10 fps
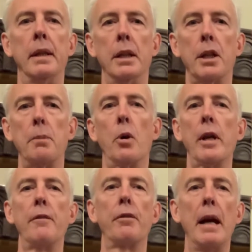Good
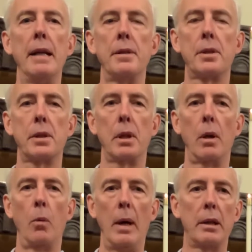morning, friends.
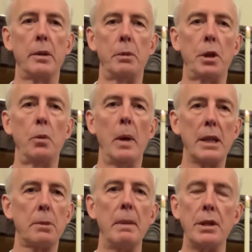Welcome to
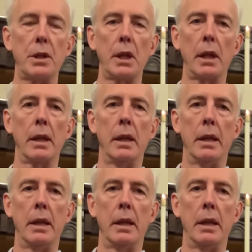Westminster